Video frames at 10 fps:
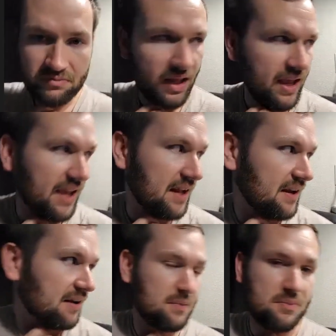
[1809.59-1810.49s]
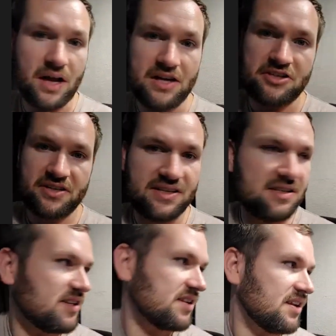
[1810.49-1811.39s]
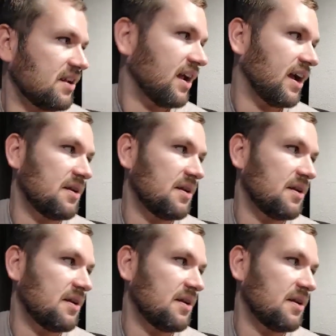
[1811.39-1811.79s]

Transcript: And I sure did. I